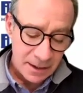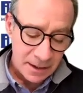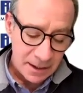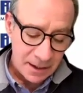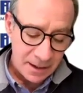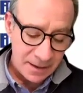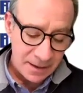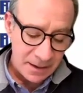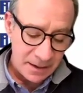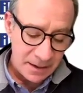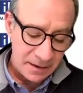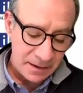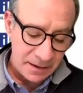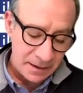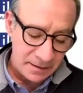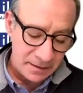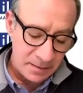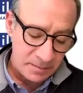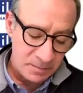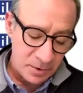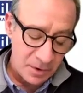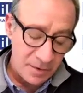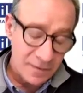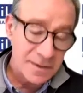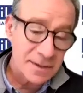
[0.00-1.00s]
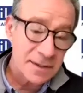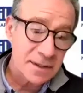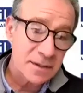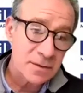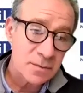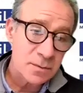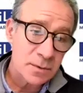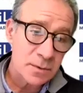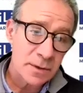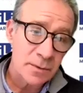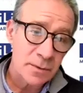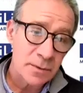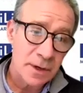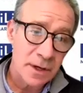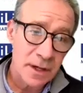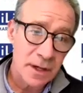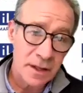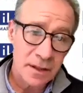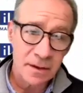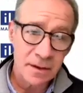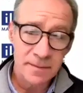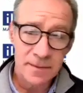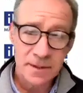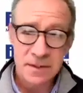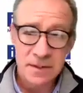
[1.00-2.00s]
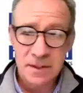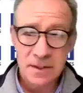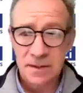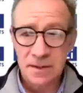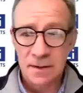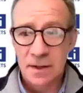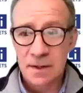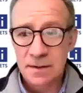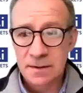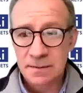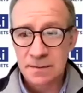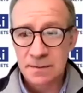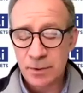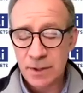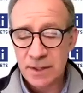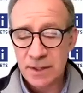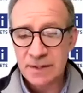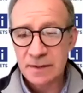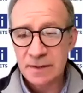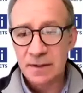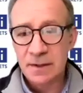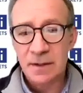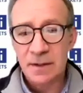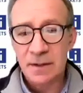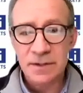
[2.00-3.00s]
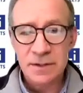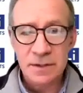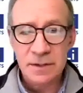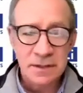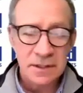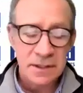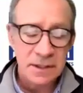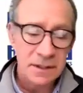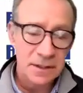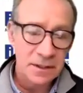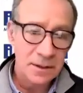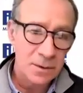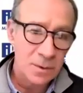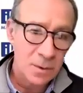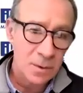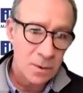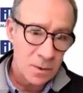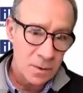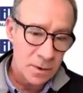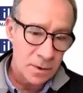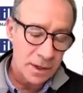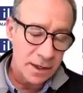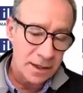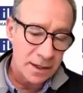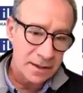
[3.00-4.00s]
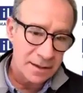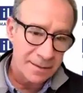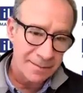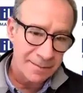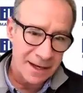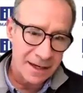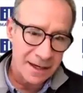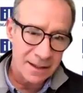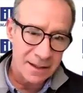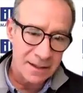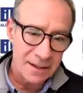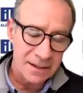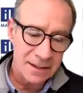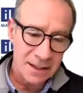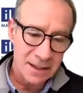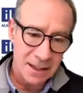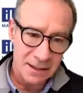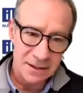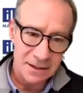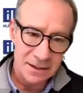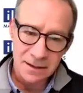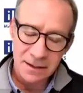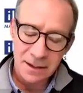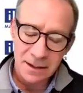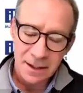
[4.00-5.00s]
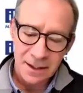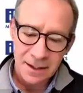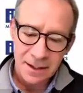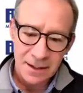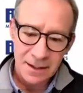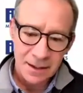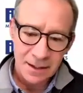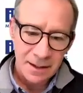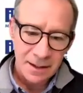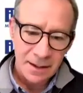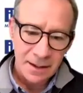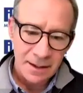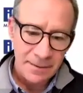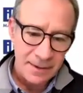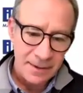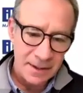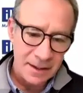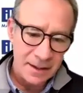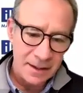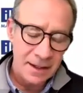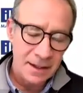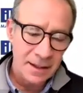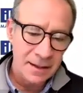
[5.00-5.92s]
And the provinces where lithium is present in Argentina, Jujuy, Catamarca, and Salta, I mean,